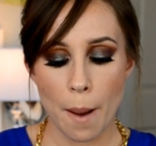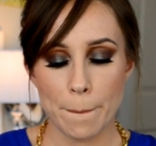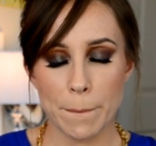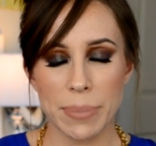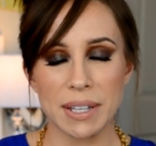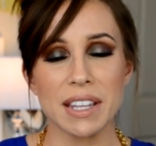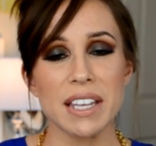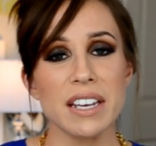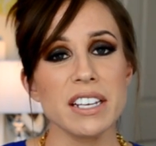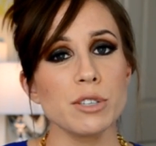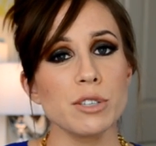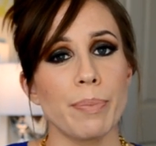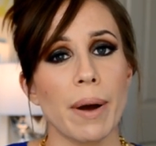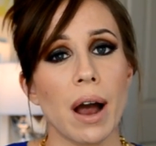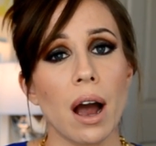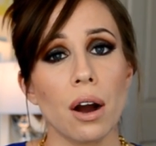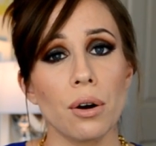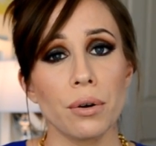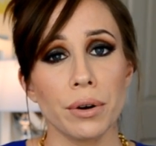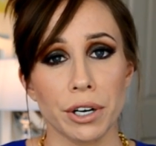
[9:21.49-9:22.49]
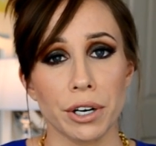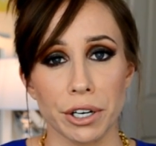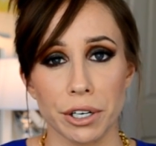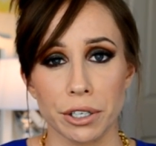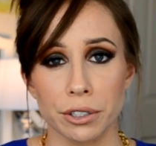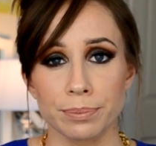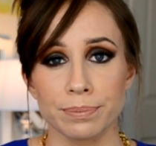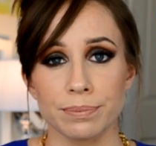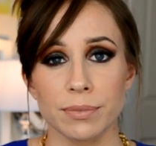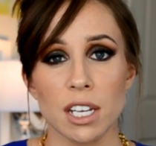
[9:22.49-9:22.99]
But this
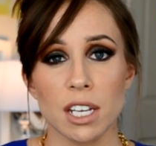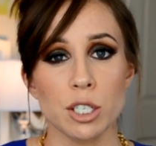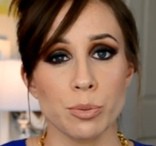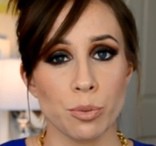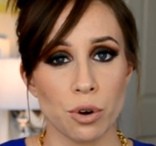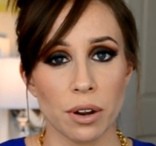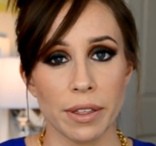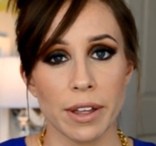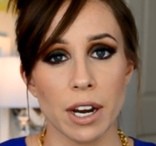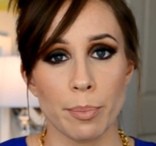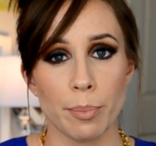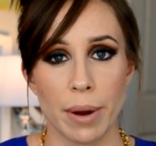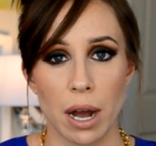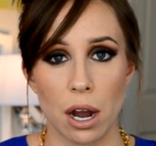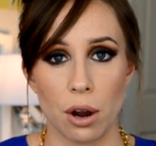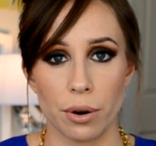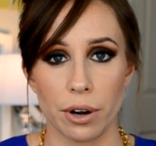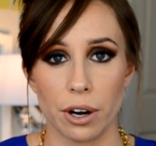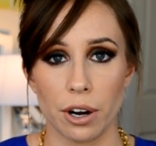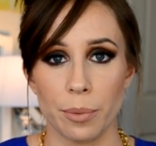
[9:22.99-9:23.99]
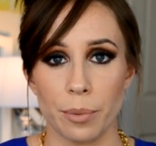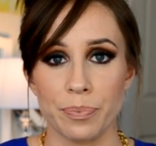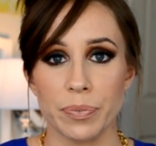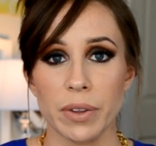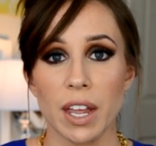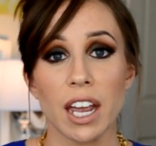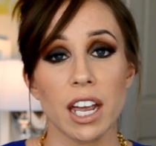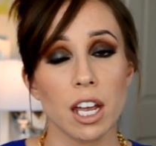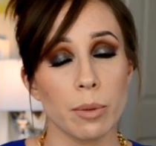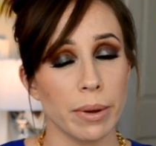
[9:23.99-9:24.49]
powder is more than a powder.
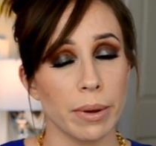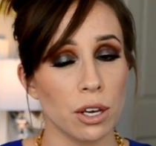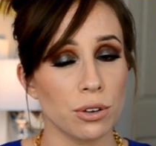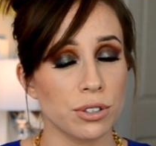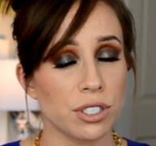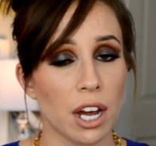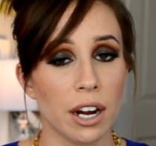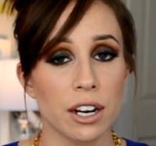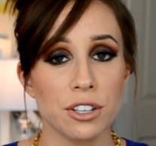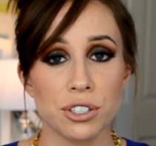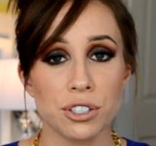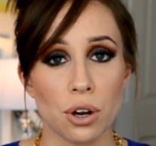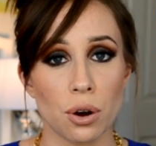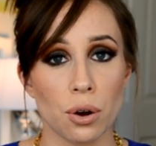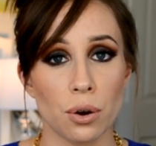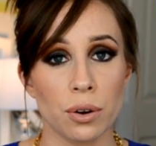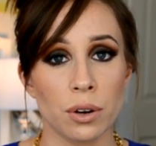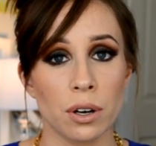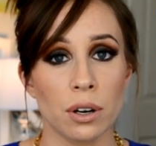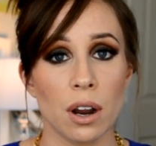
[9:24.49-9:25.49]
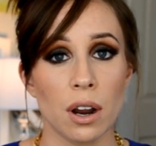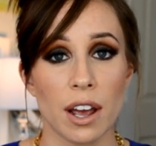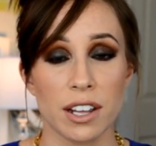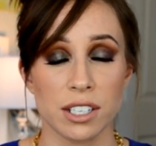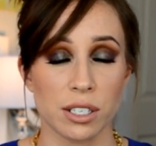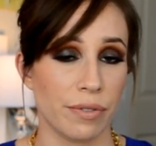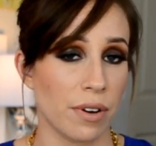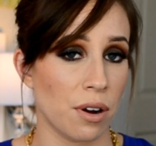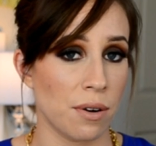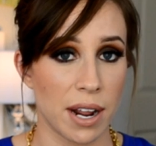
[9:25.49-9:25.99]
It can be used on its own as
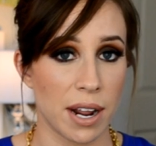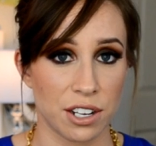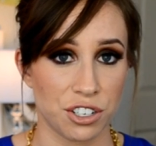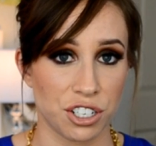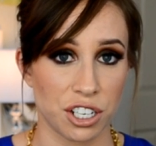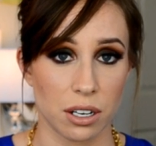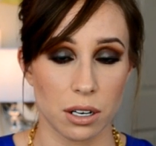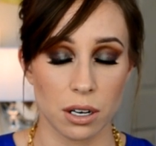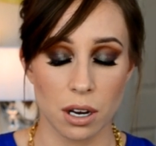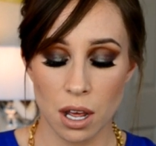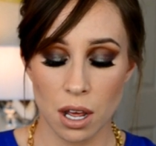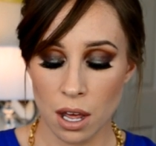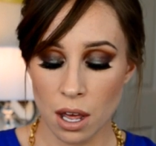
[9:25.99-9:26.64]
a foundation.